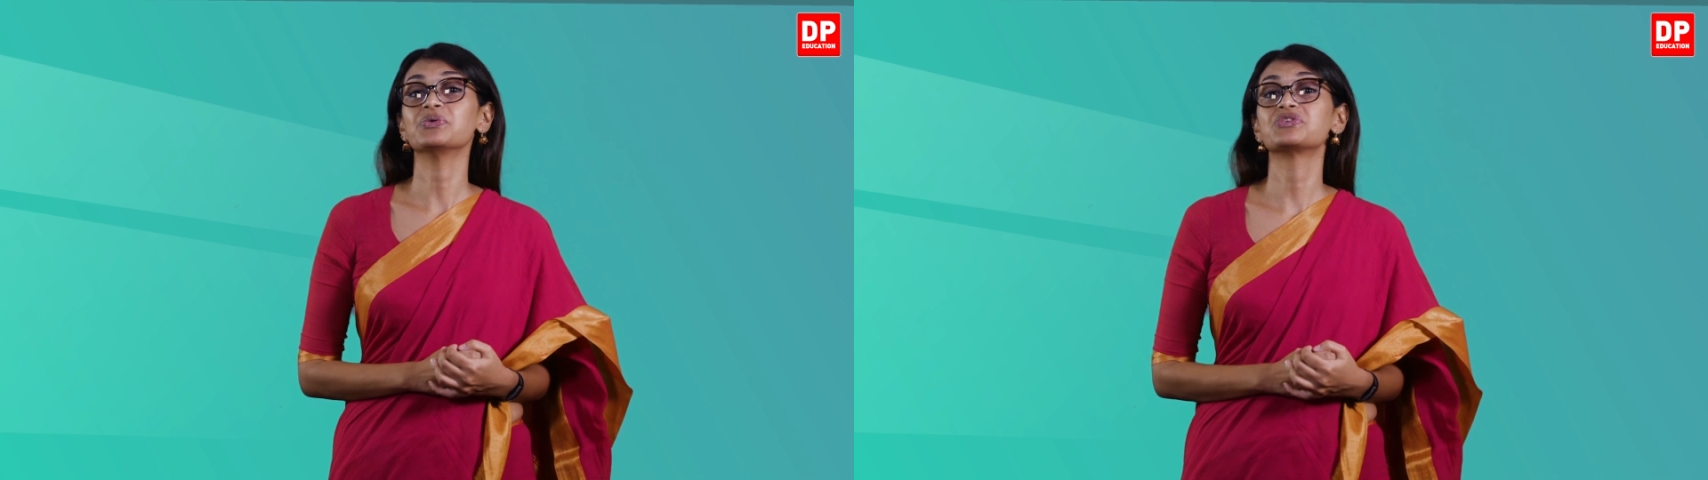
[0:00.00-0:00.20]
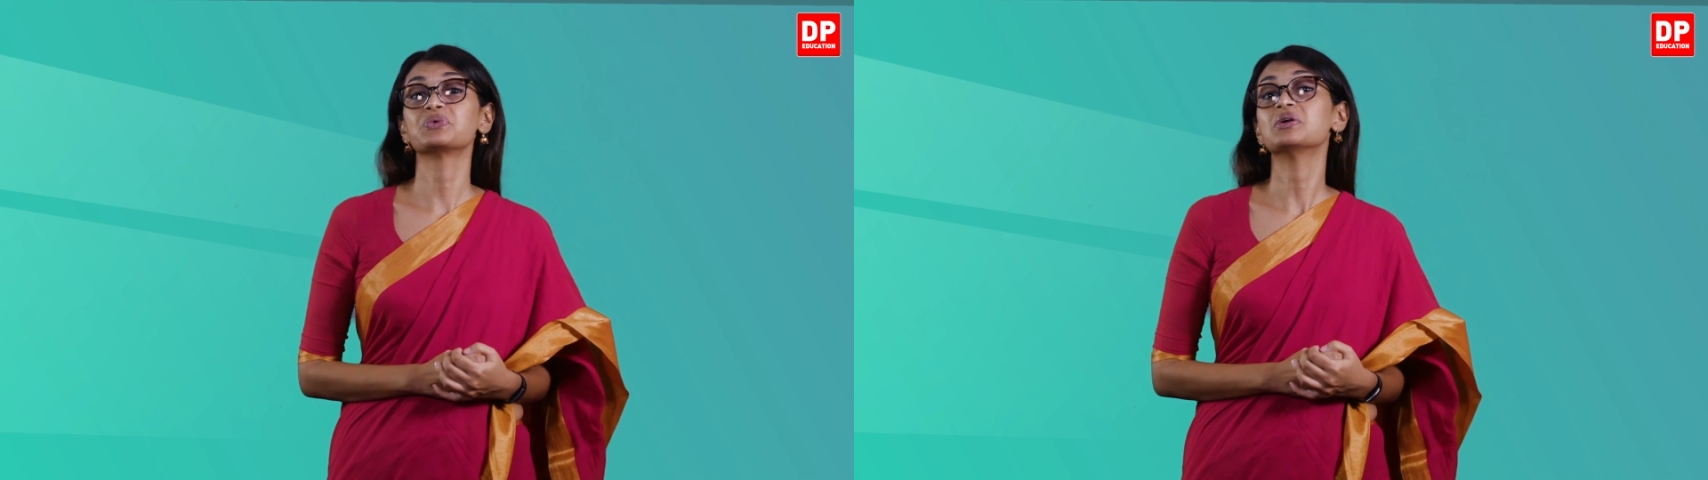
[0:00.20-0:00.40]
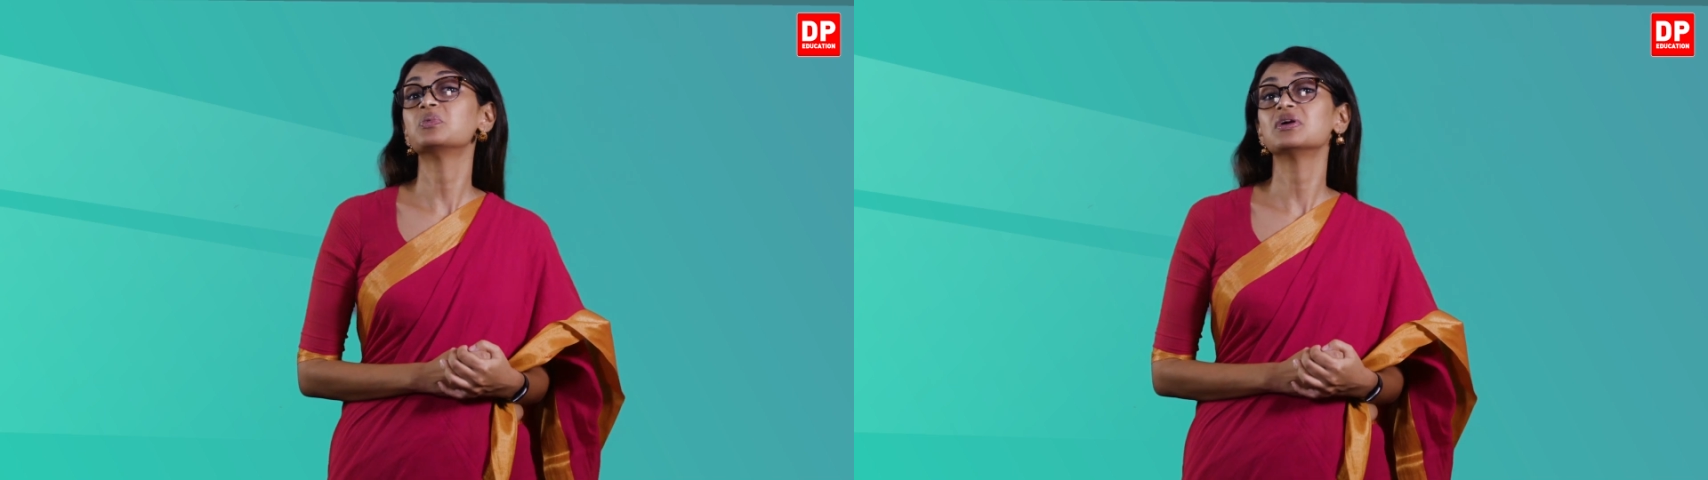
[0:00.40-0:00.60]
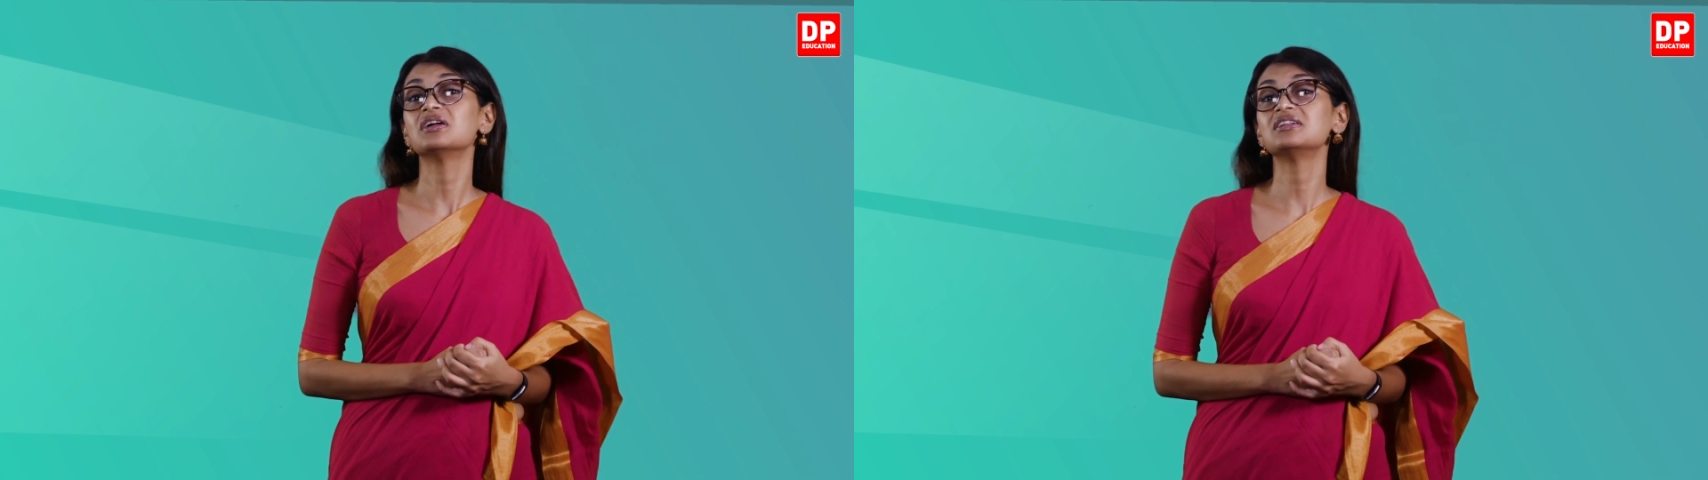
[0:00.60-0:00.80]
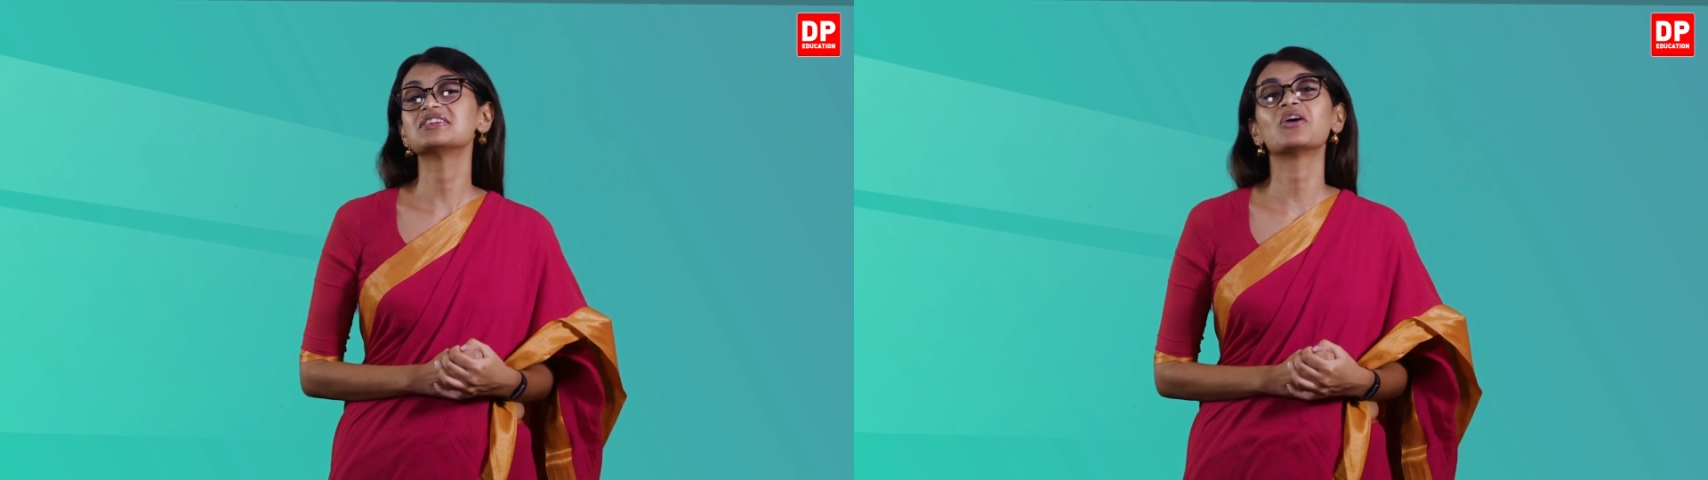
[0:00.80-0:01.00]
you to a
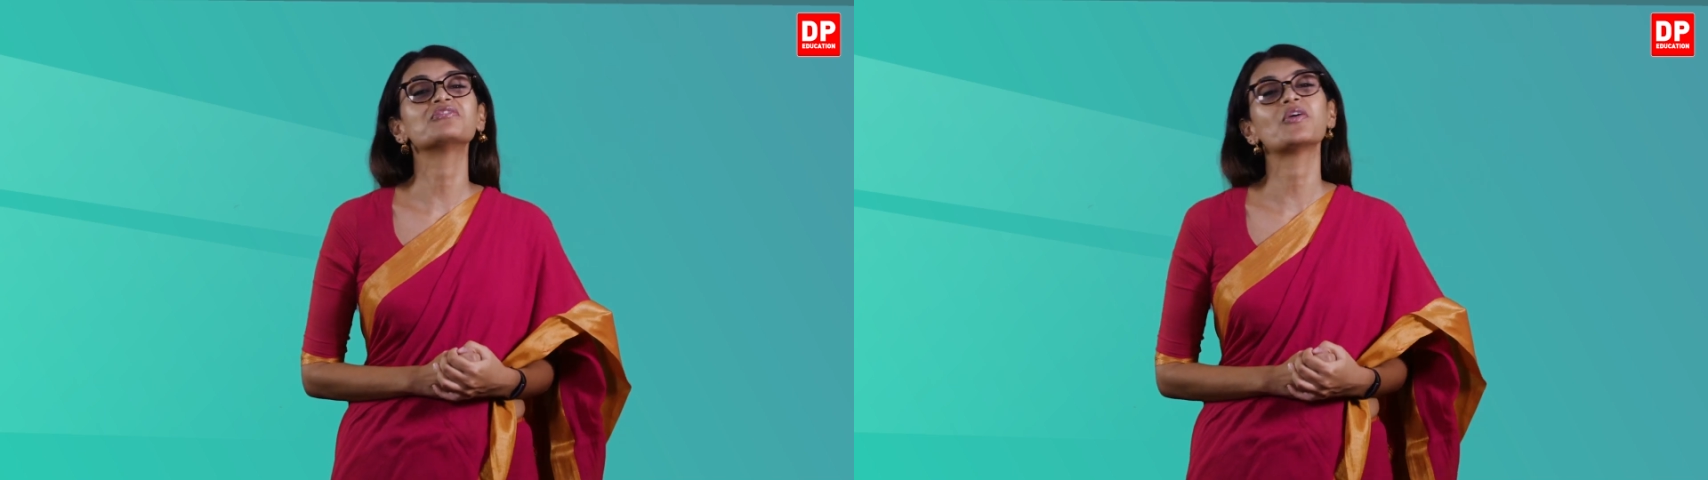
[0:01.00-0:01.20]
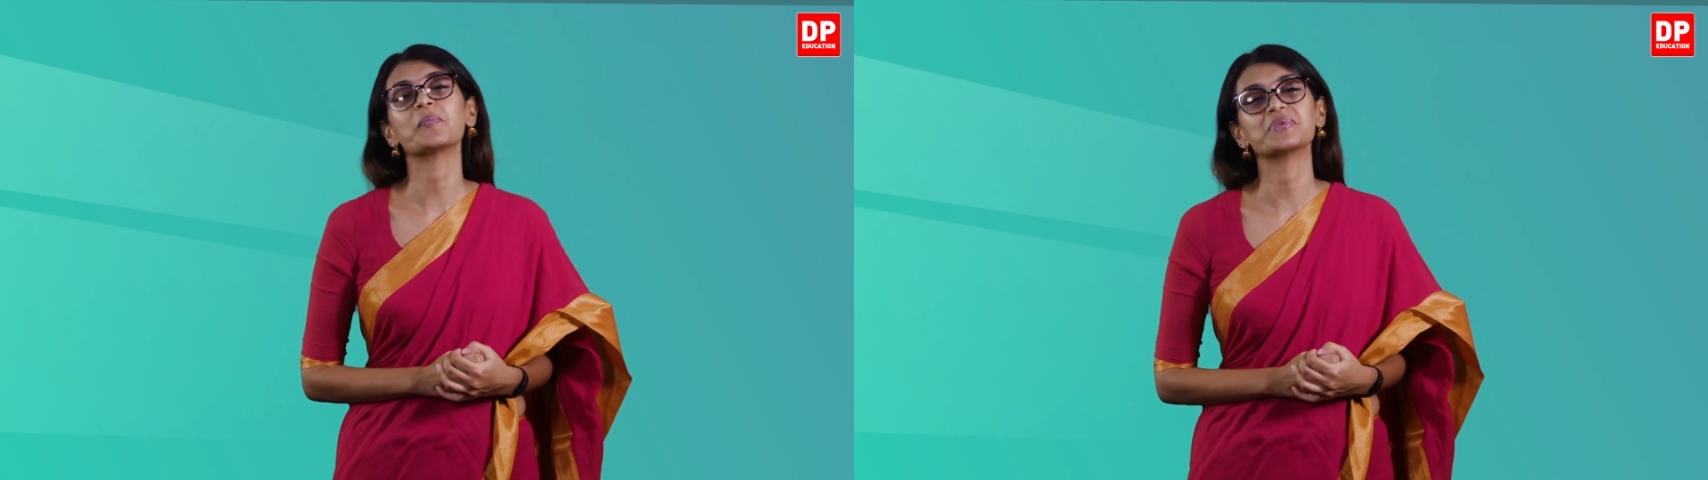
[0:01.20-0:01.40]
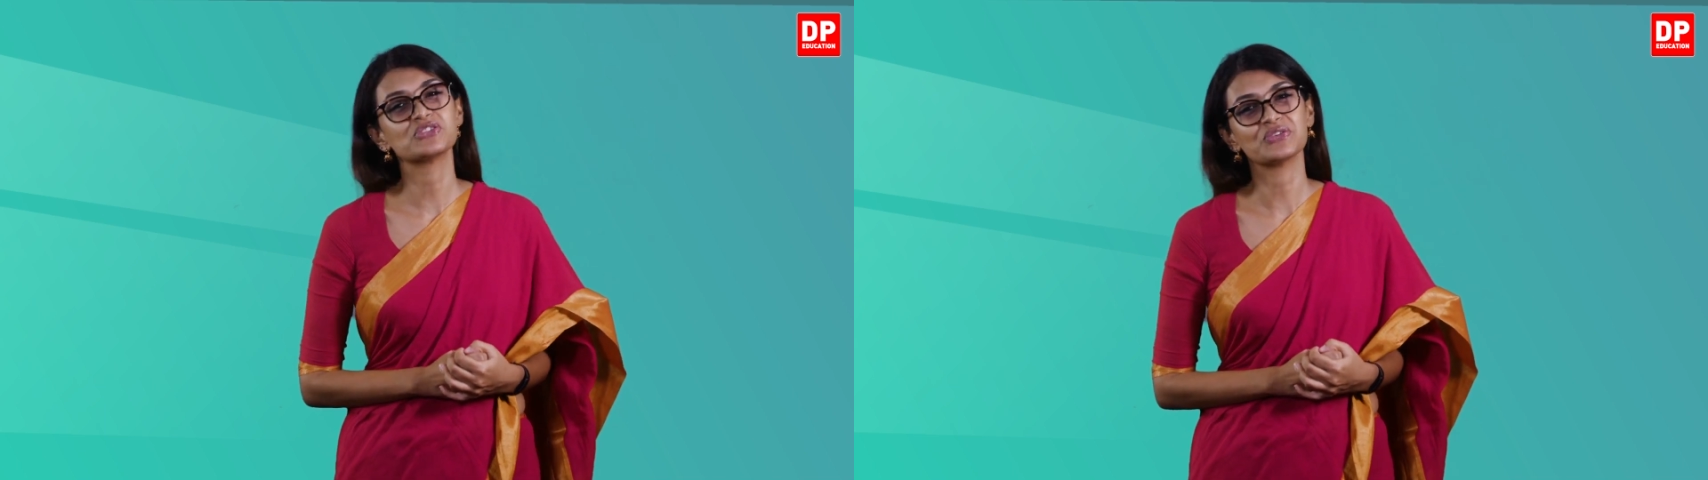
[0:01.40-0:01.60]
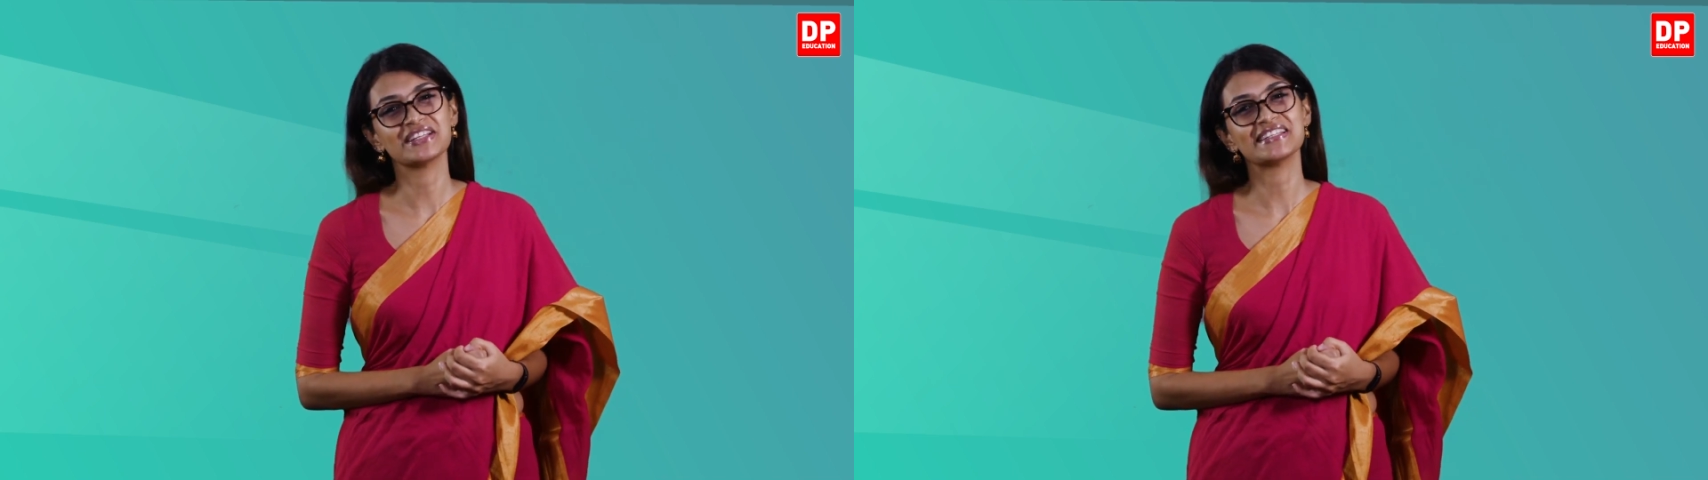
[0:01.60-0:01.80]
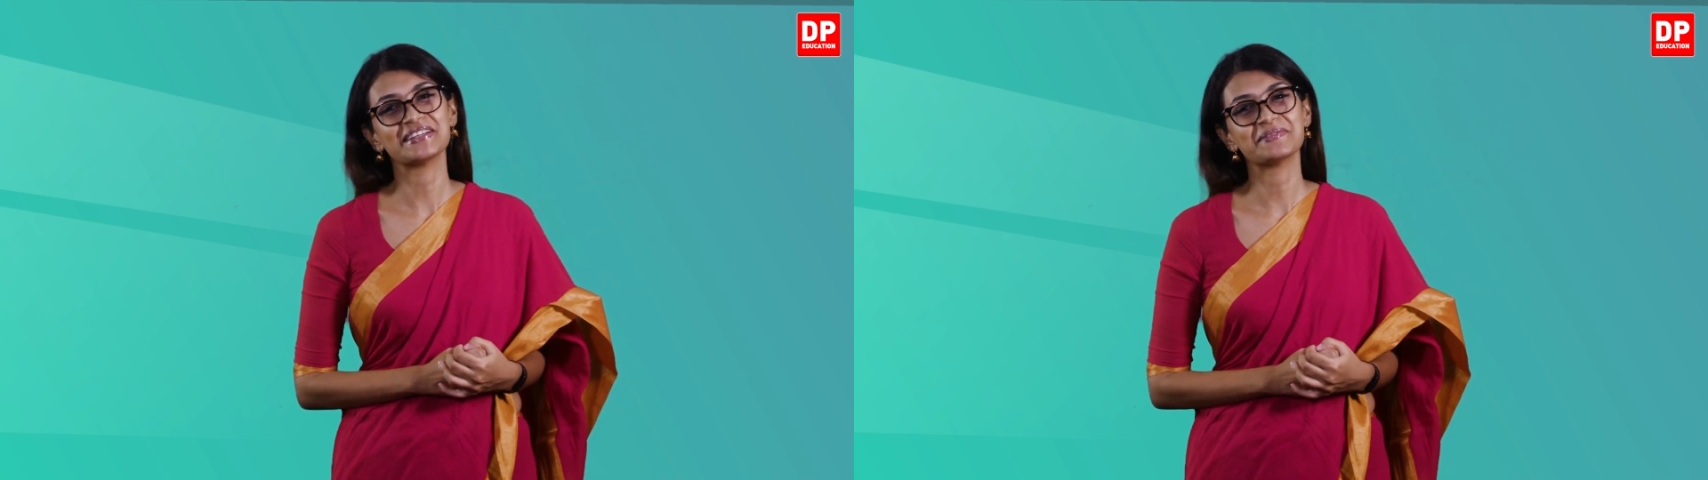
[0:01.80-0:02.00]
world of
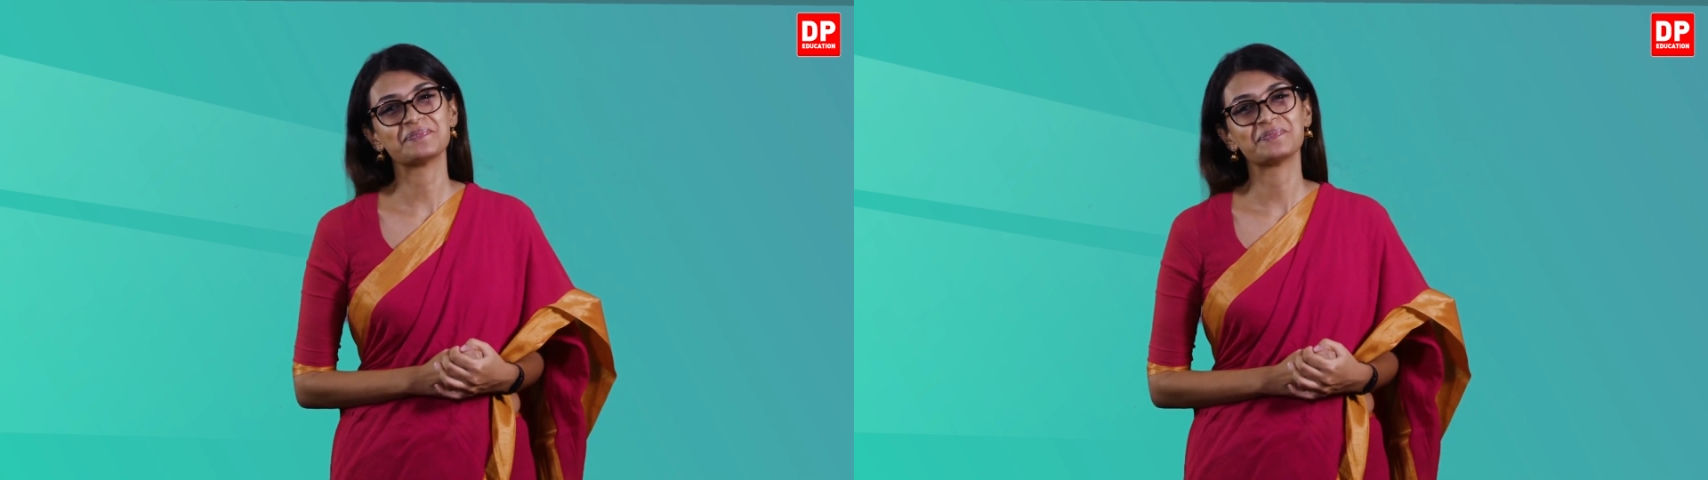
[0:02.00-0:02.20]
opportunity.